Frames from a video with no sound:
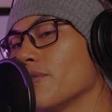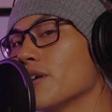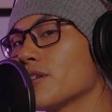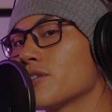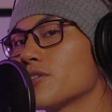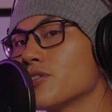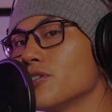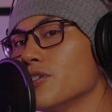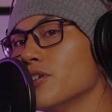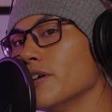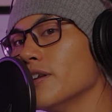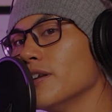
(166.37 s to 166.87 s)

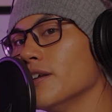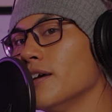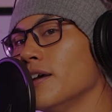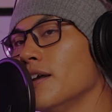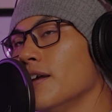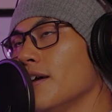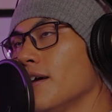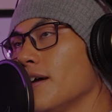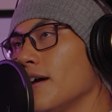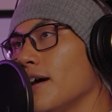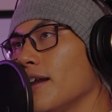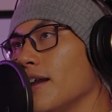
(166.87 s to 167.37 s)
that's good.
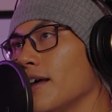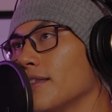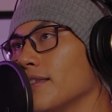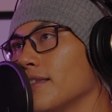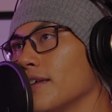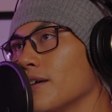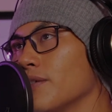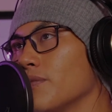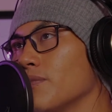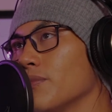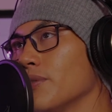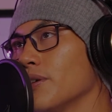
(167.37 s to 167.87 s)
And I
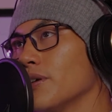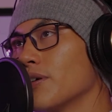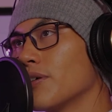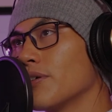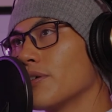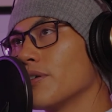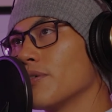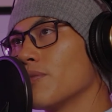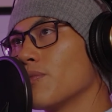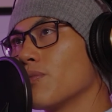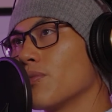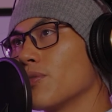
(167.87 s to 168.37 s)
think we
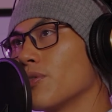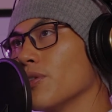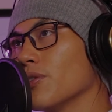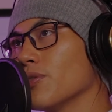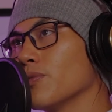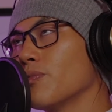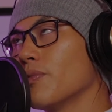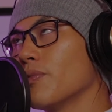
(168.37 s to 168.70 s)
are in a world